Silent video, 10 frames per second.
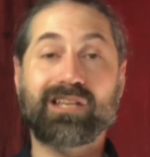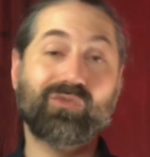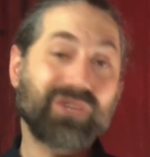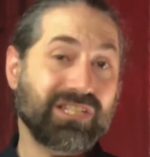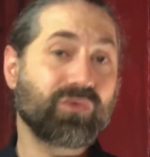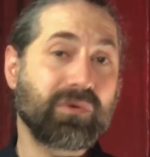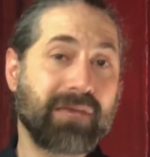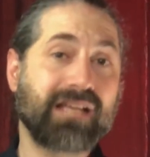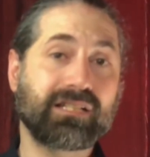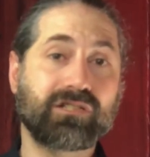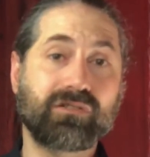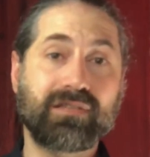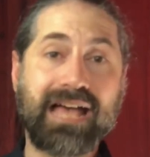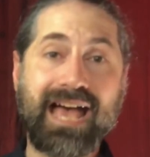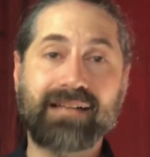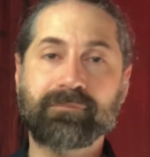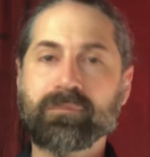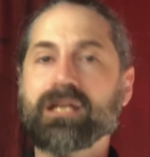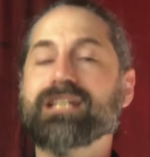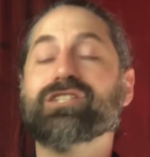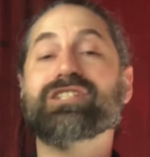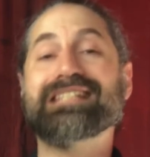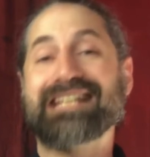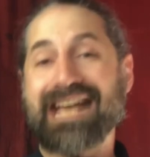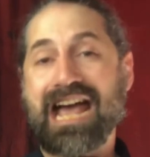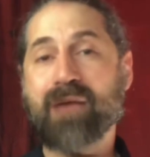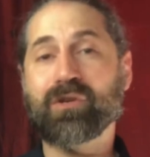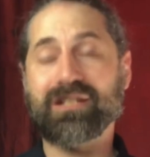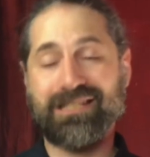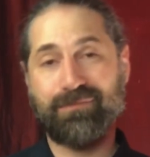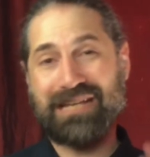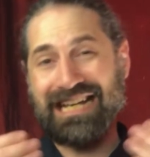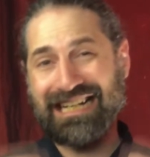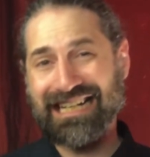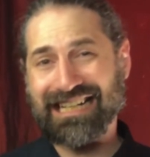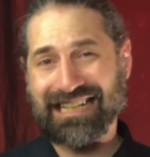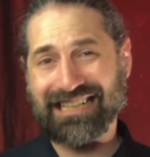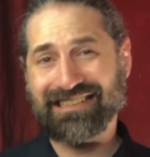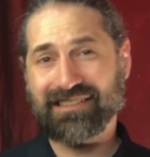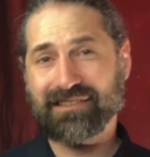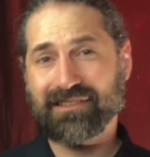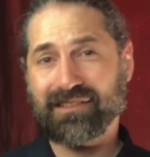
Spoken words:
And the reason we mainly do that is because the camera is behind